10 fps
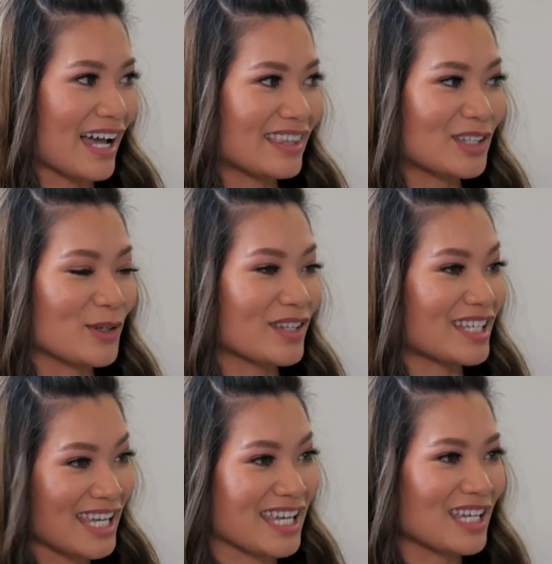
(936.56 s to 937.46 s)
I think you're the
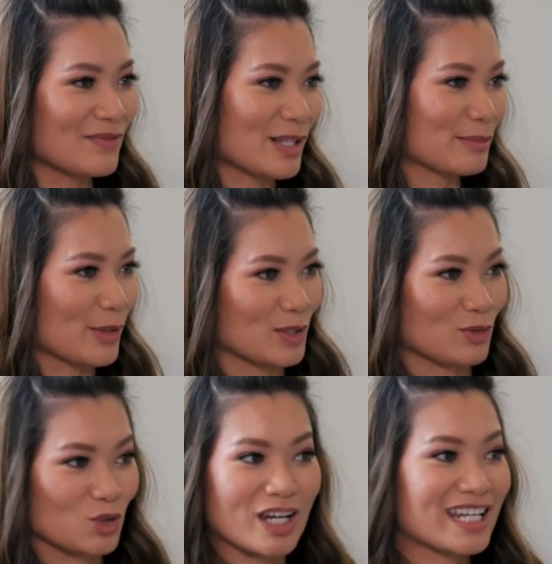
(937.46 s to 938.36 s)
king of explosive
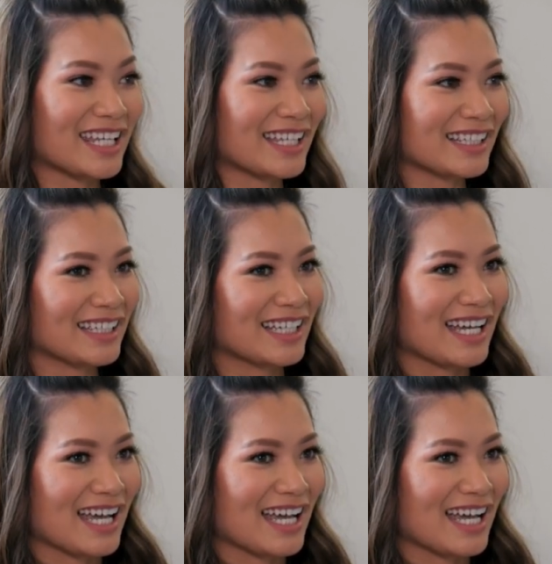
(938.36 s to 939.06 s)
training.